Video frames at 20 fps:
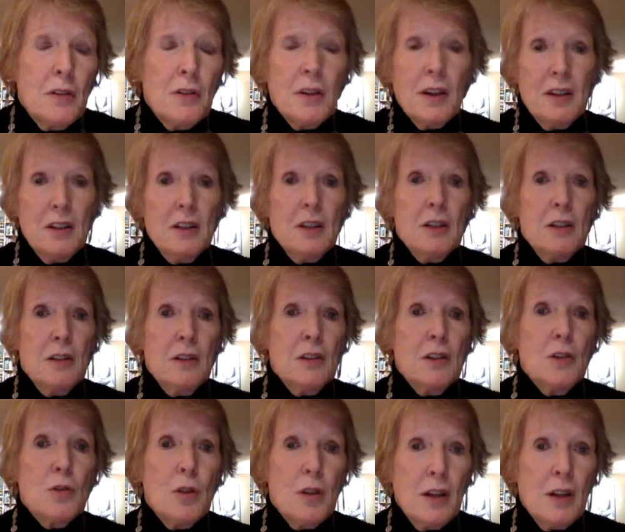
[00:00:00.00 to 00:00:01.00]
The idea that
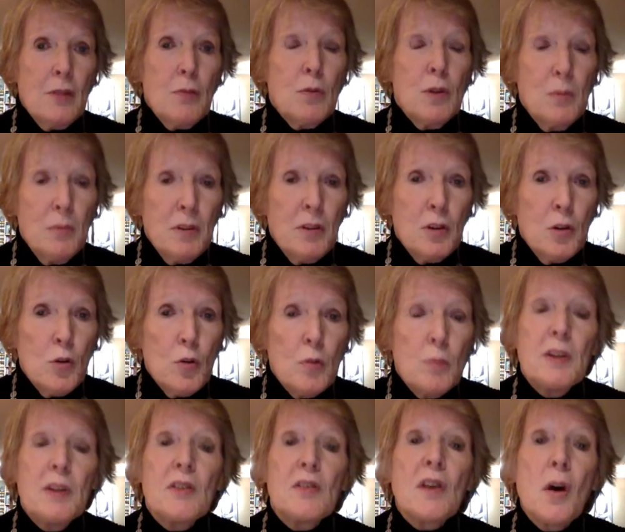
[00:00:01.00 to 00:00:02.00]
you could have women who
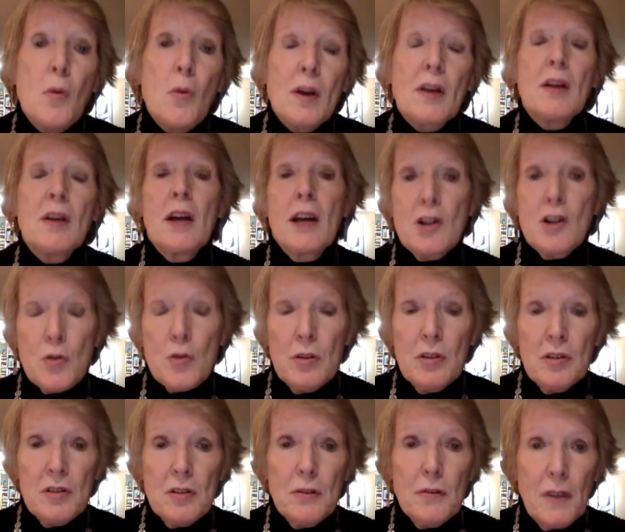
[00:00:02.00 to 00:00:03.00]
would be so
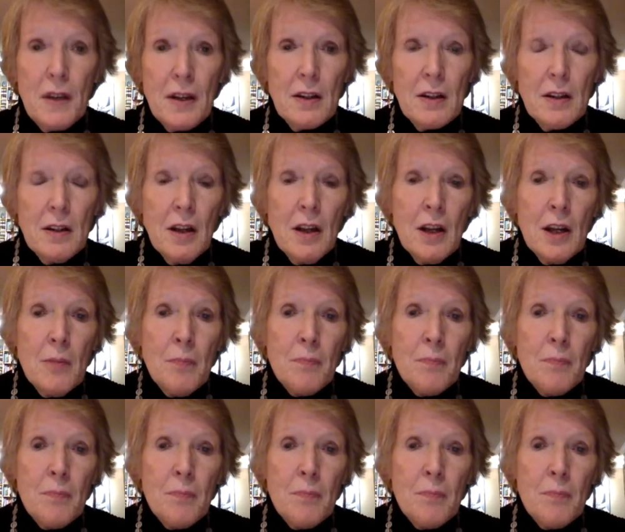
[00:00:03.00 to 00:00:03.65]
unnatural as to fight